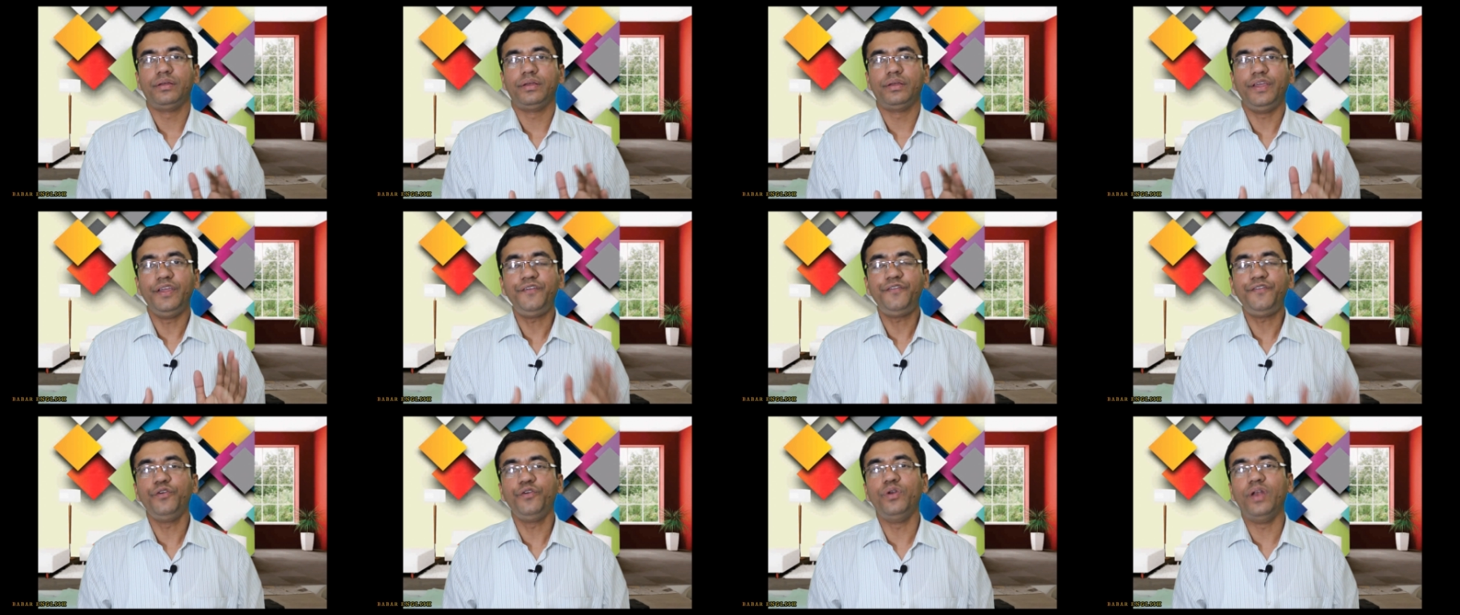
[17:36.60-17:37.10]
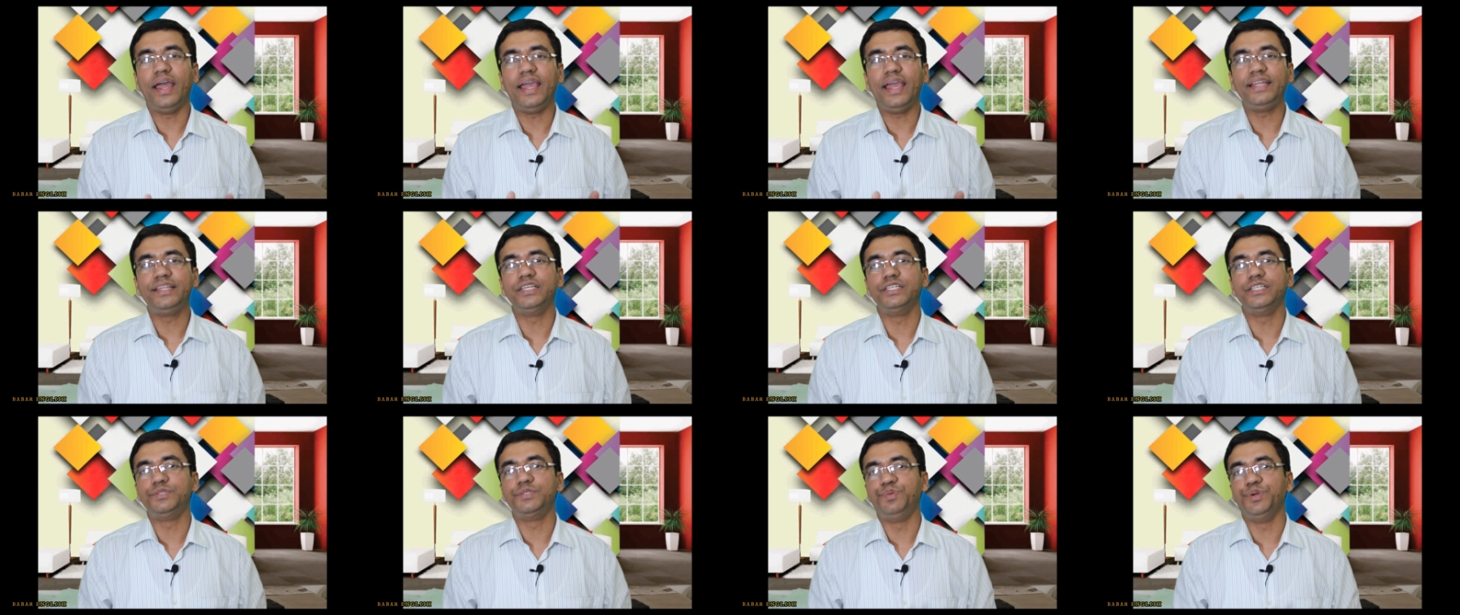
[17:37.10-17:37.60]
If you like
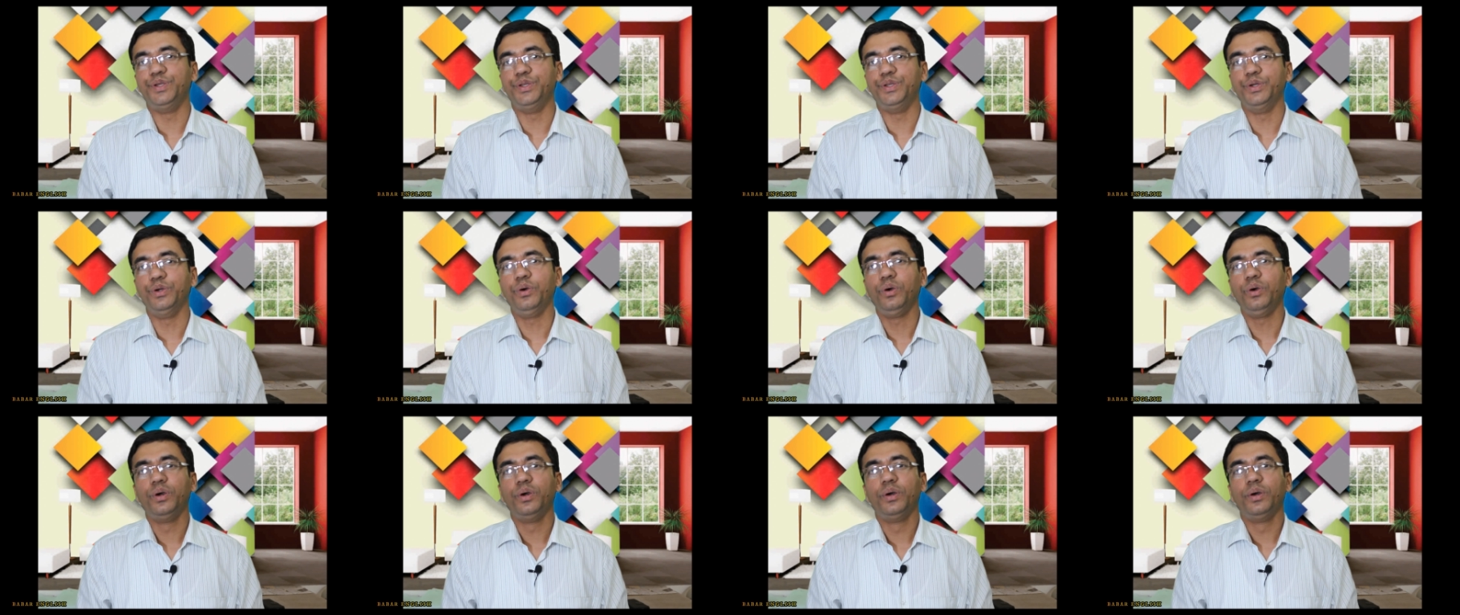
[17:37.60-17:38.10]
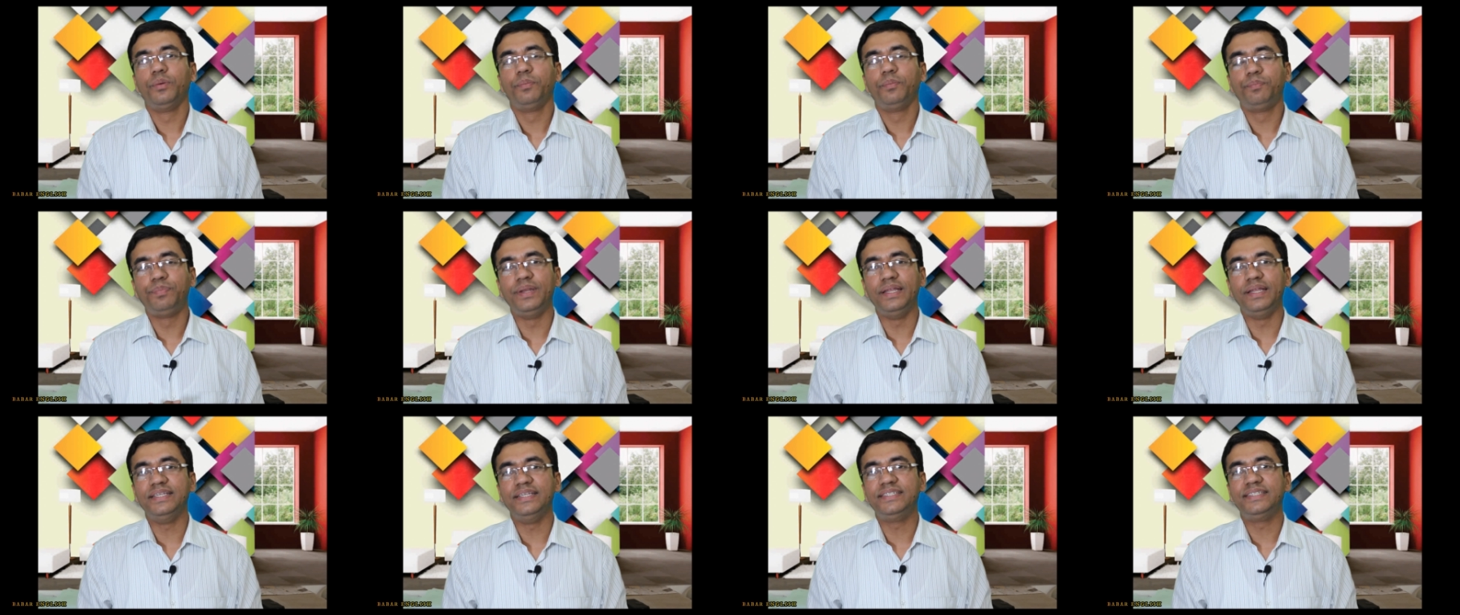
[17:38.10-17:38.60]
this video,
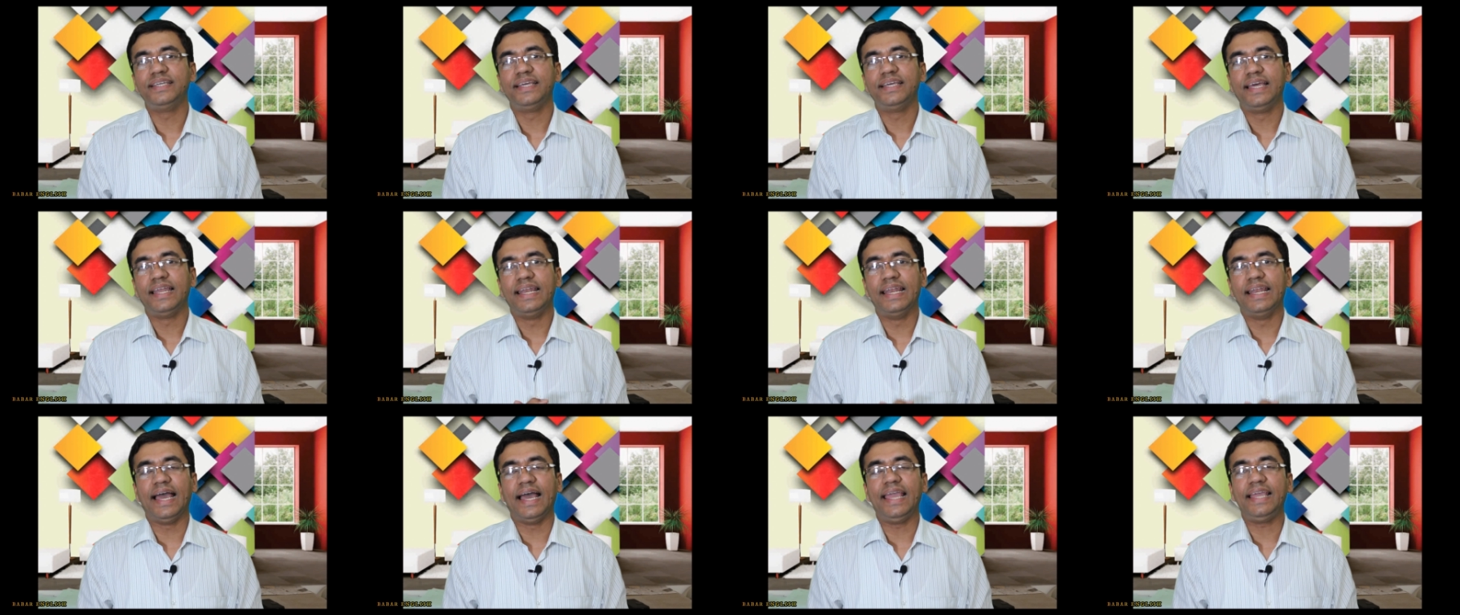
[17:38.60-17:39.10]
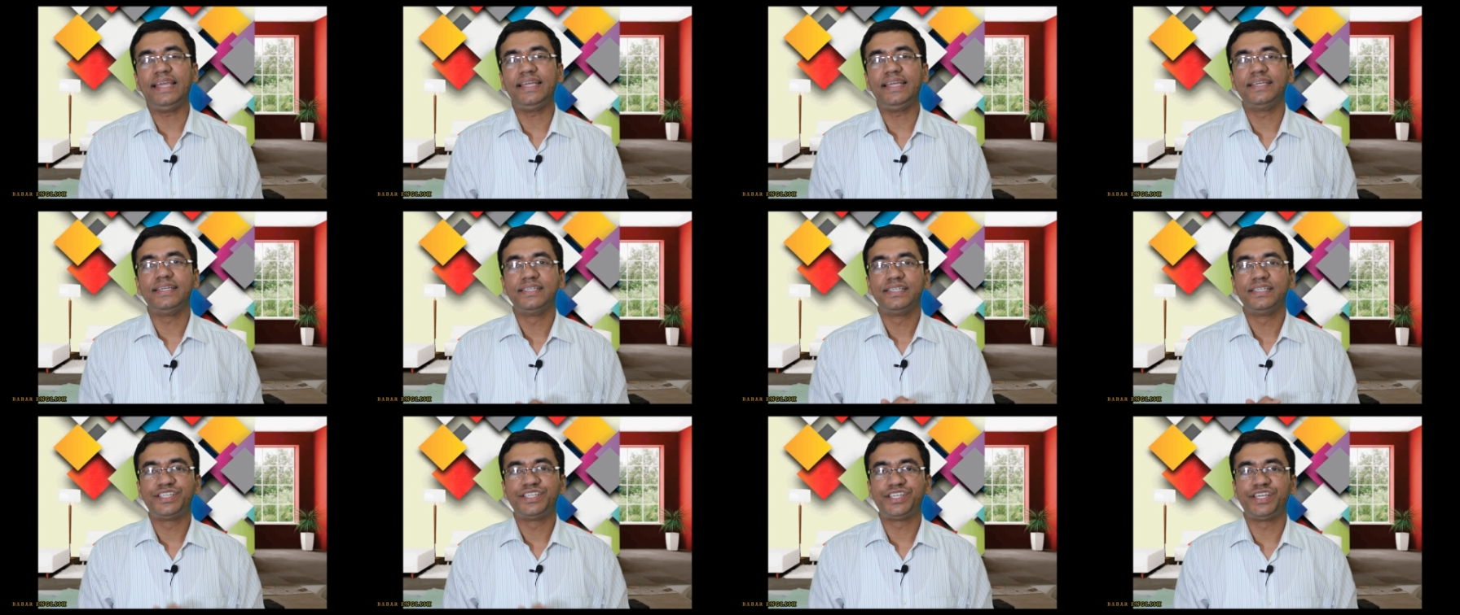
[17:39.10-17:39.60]
please like,
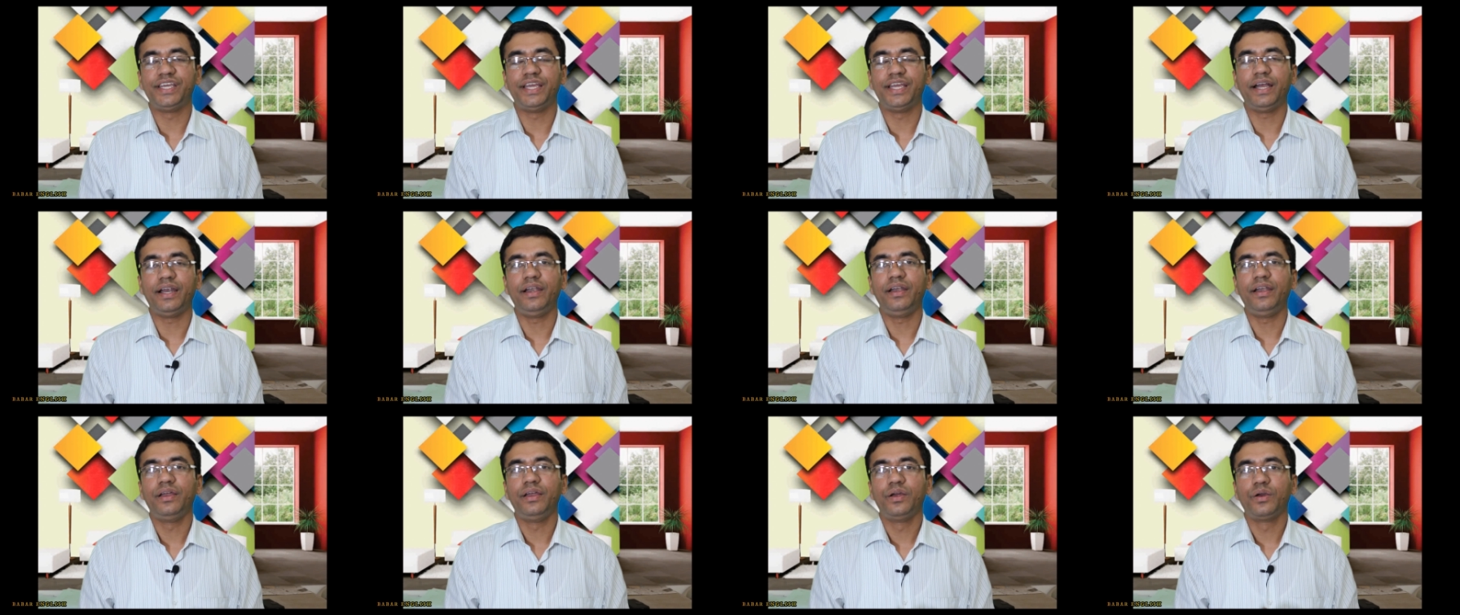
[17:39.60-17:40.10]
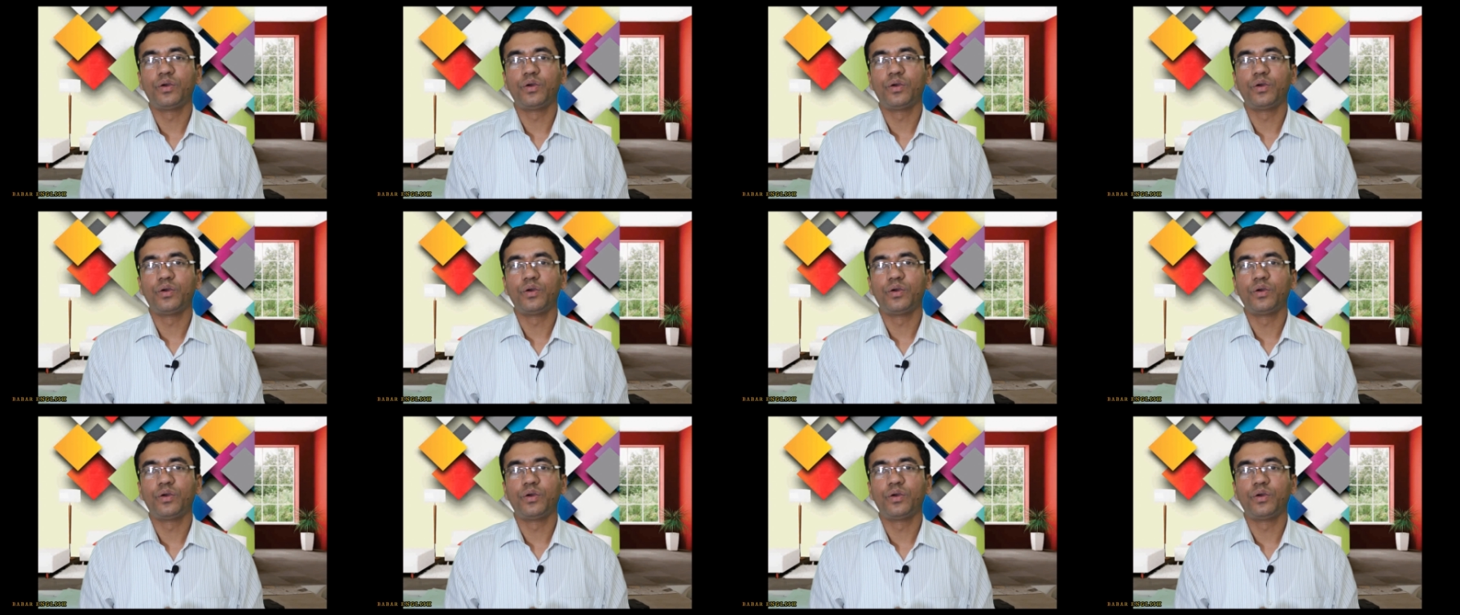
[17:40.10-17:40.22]
share,